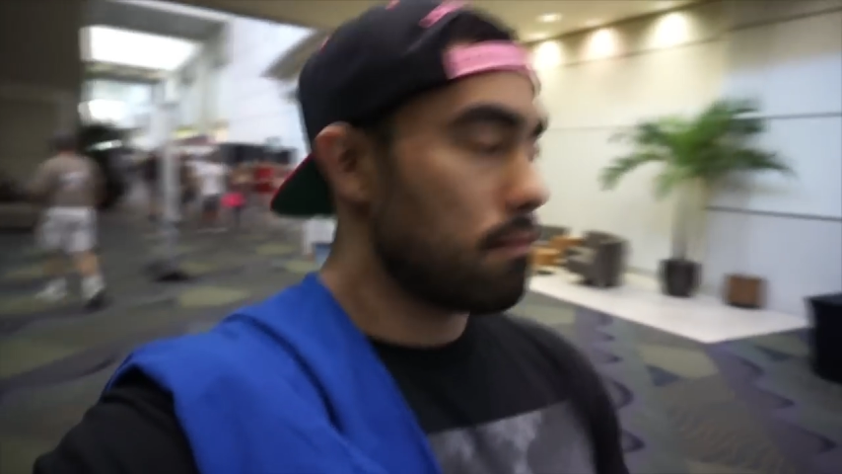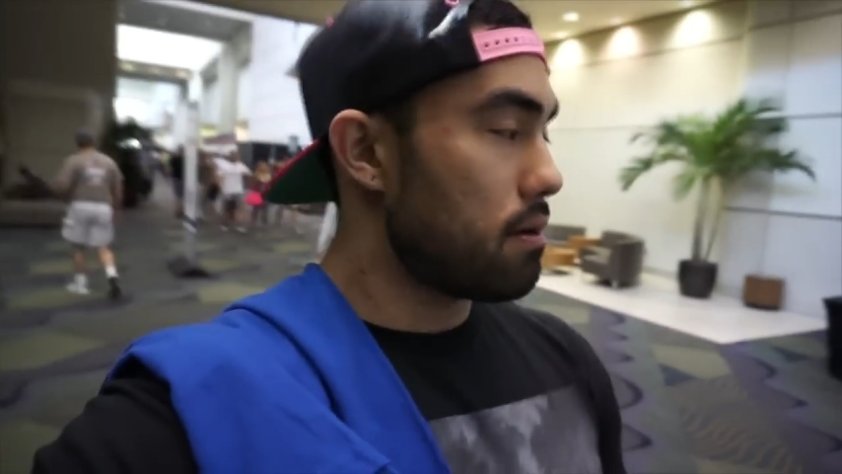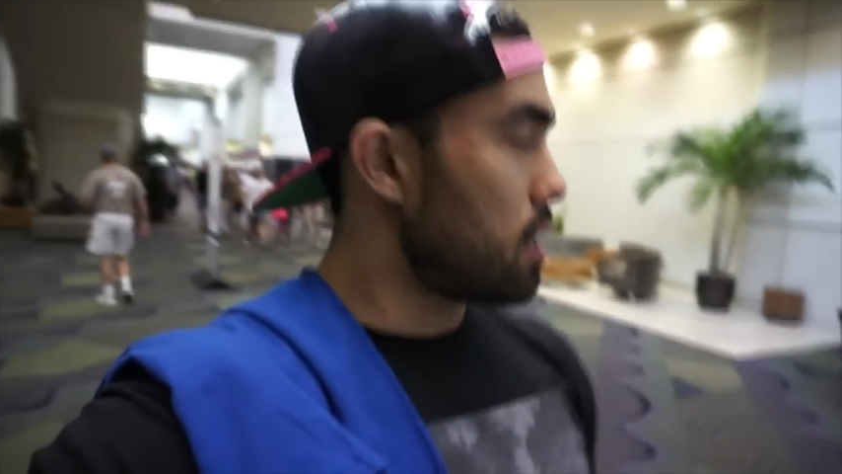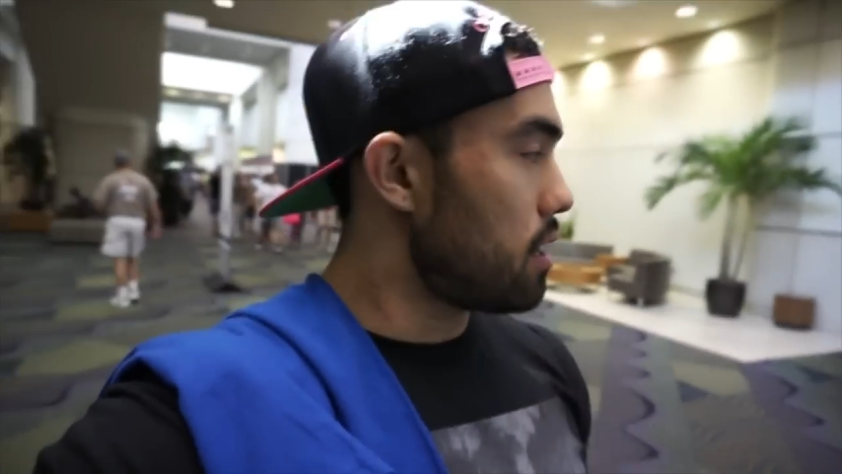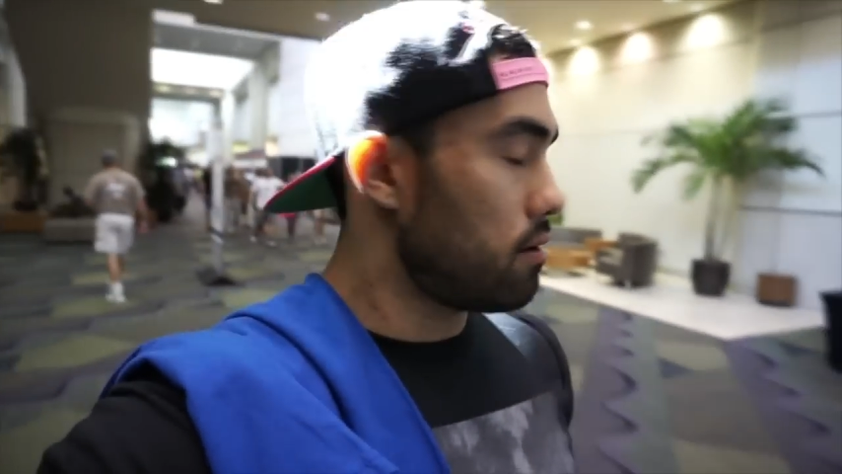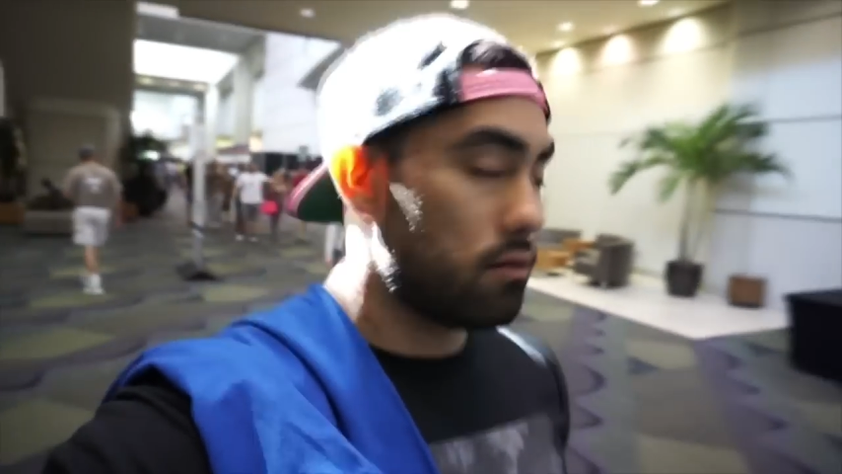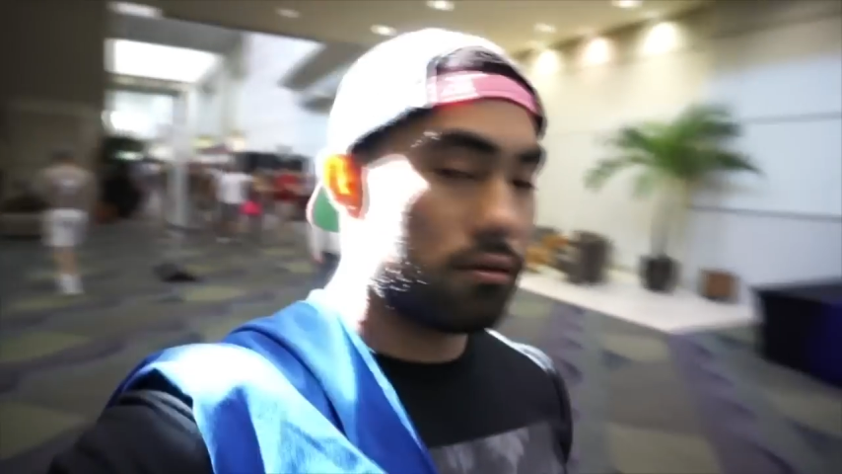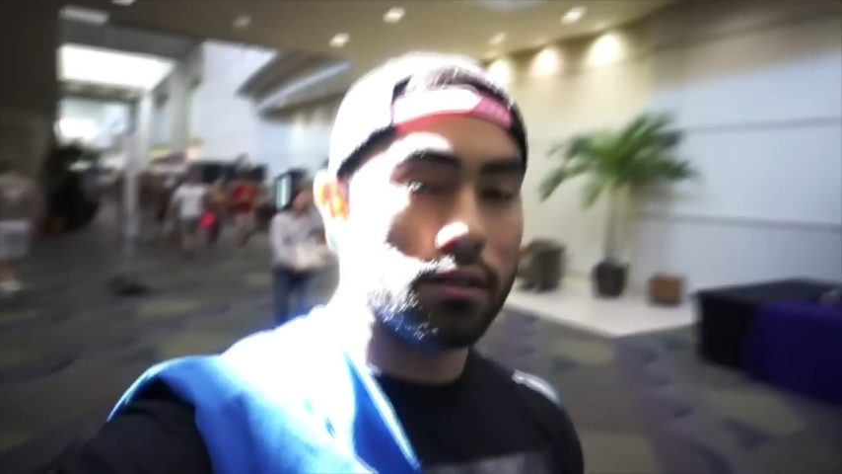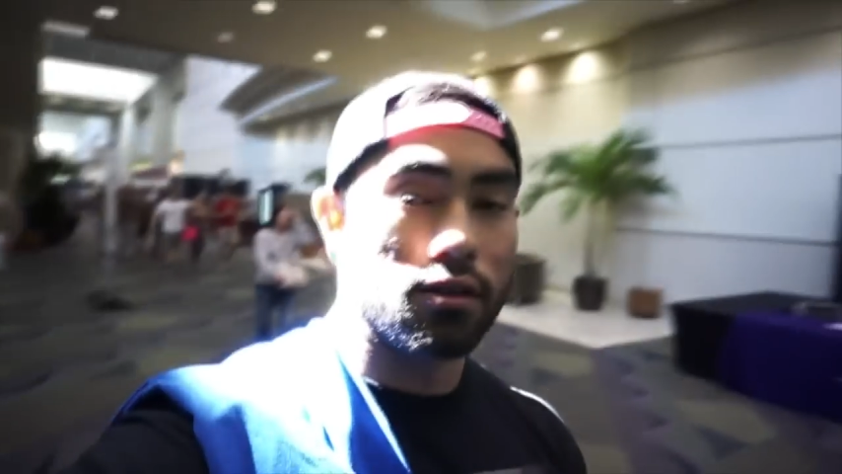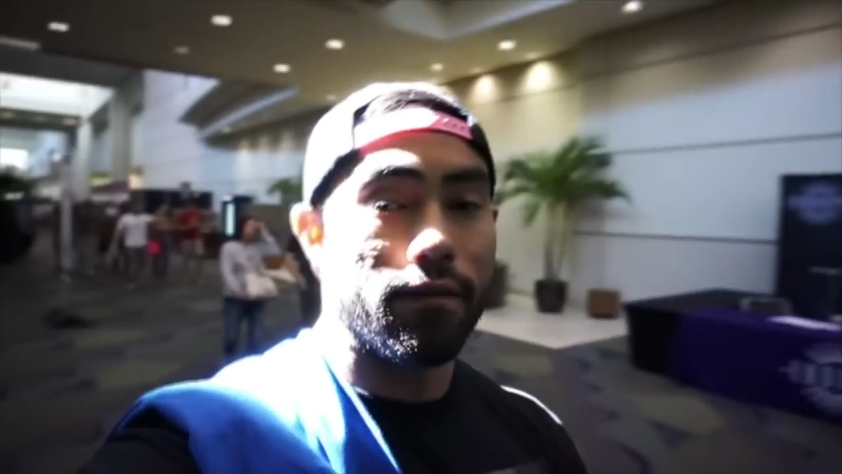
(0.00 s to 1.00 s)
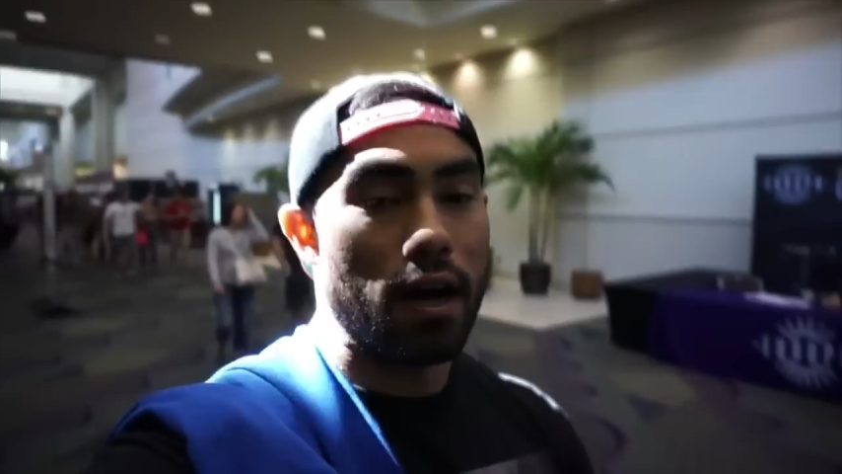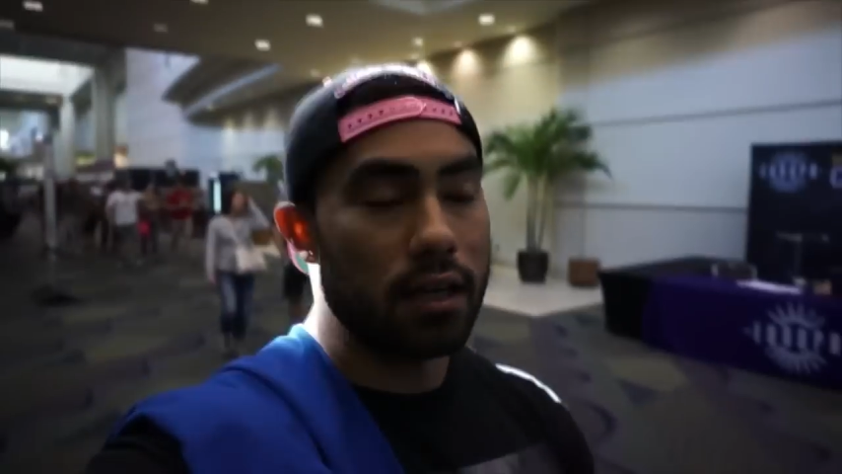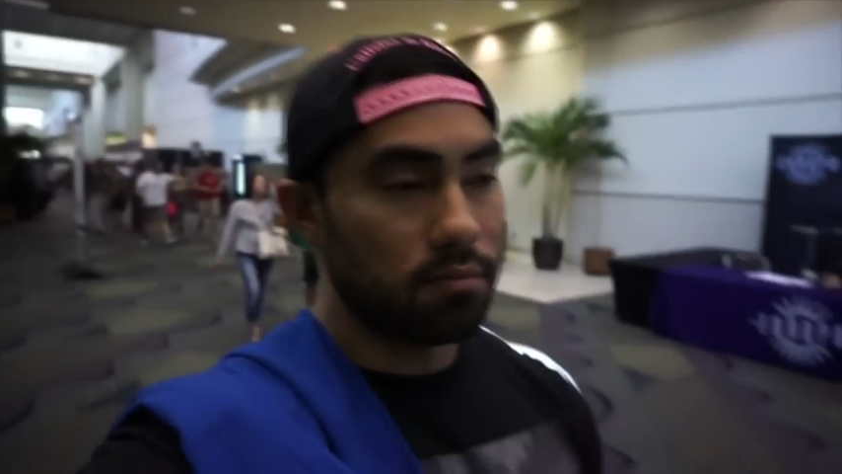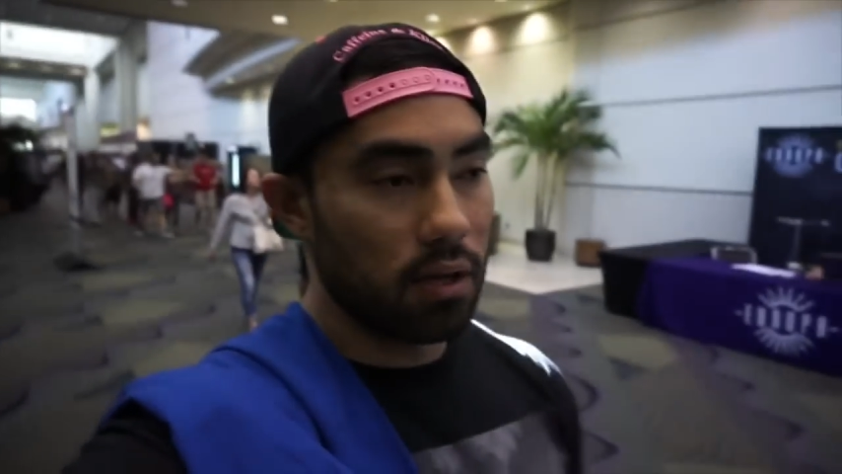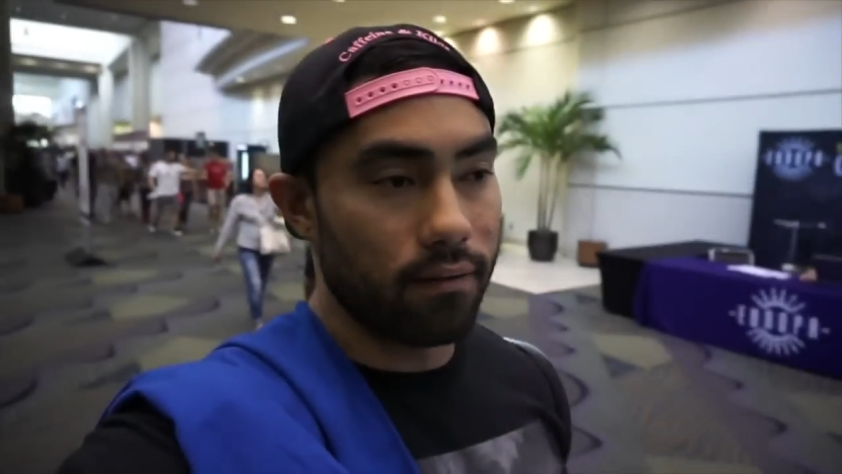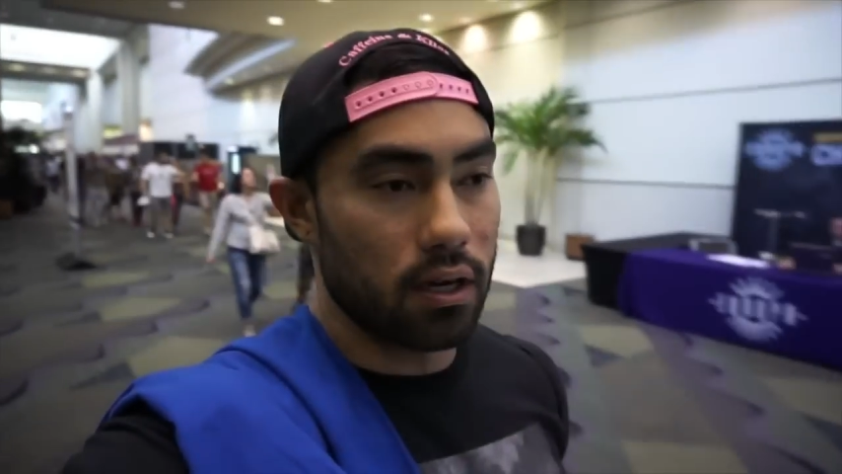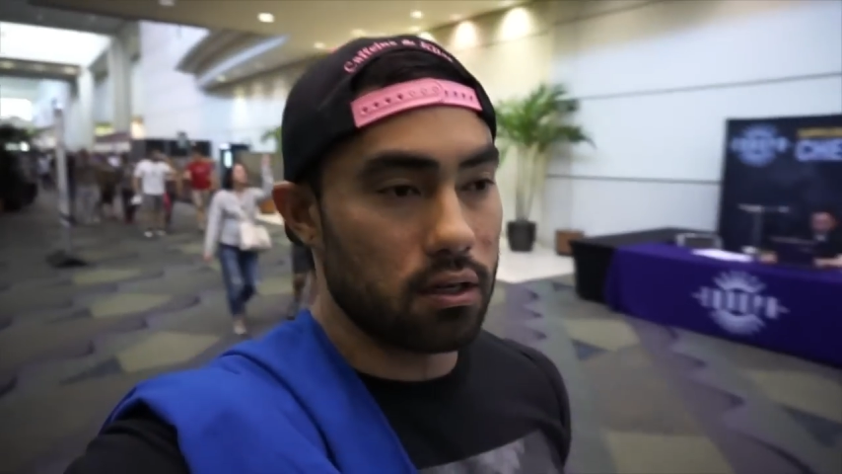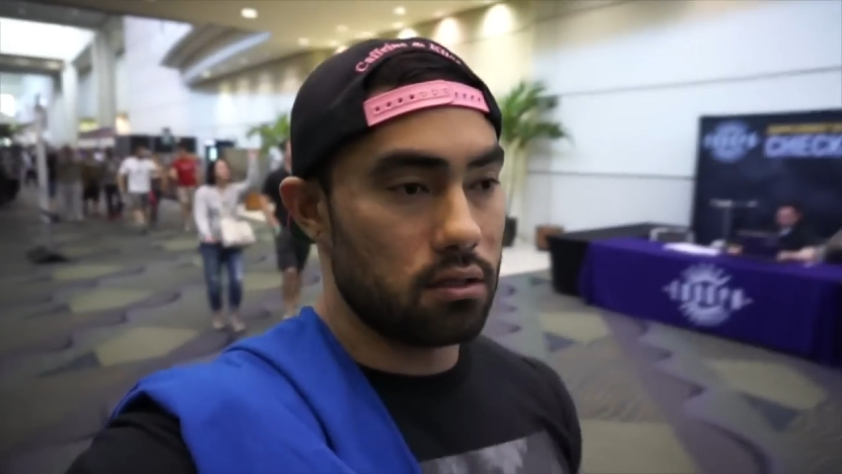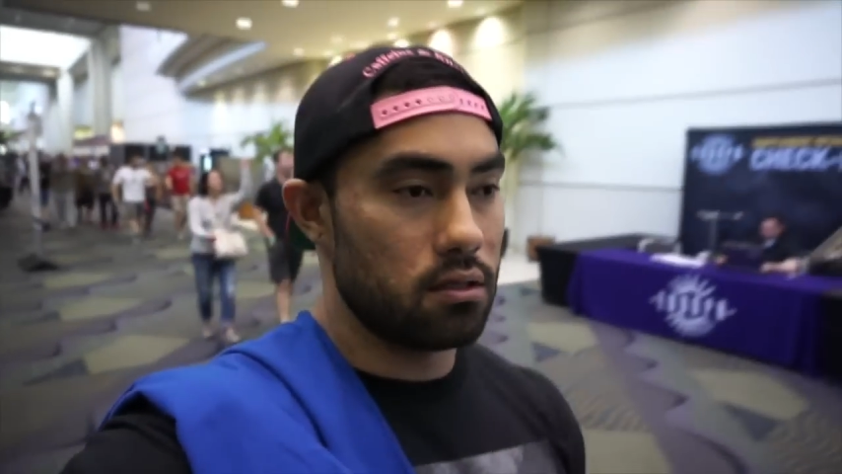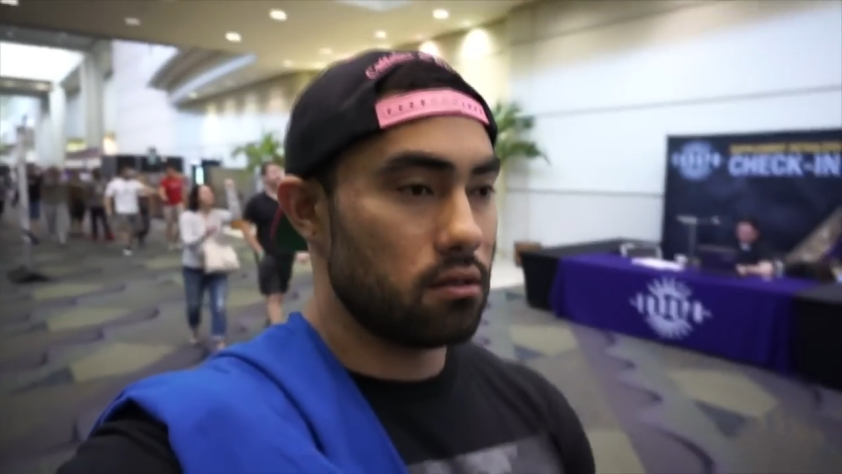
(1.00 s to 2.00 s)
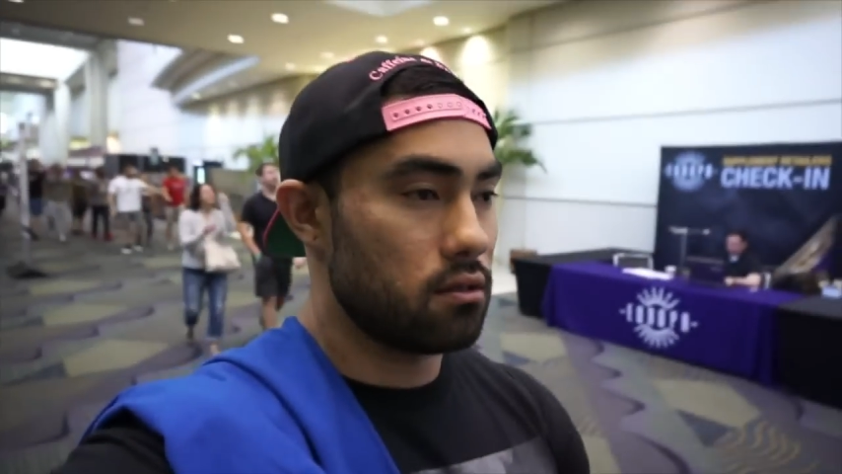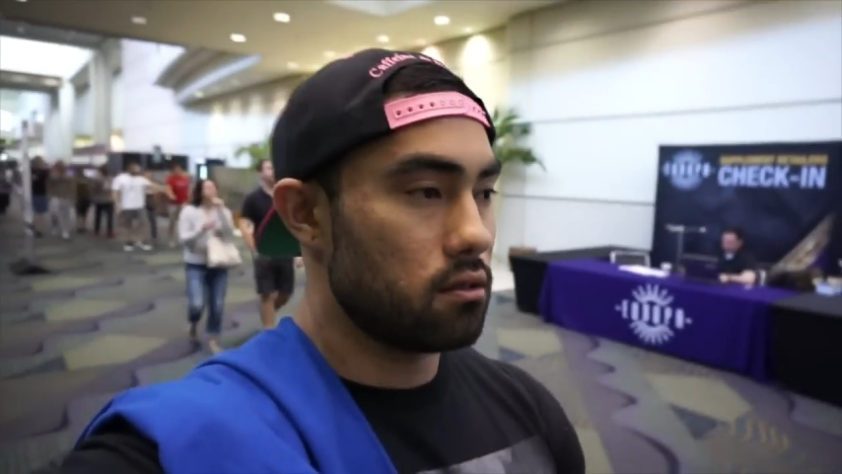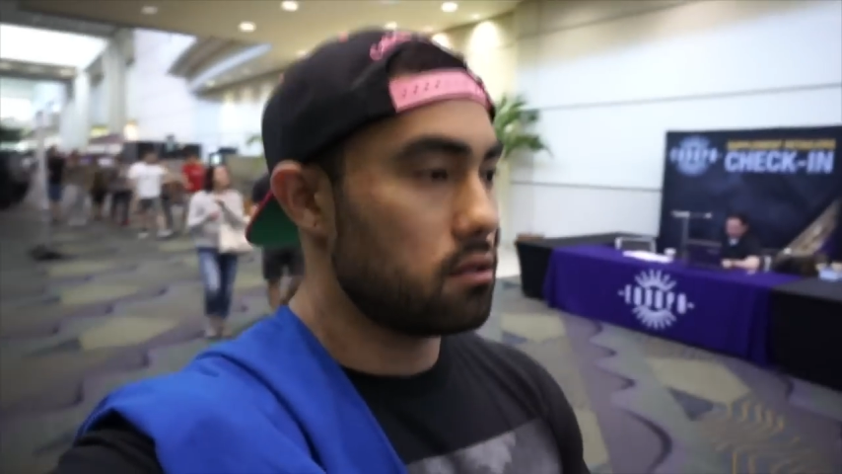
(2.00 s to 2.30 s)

But let's go find some motherfuckers.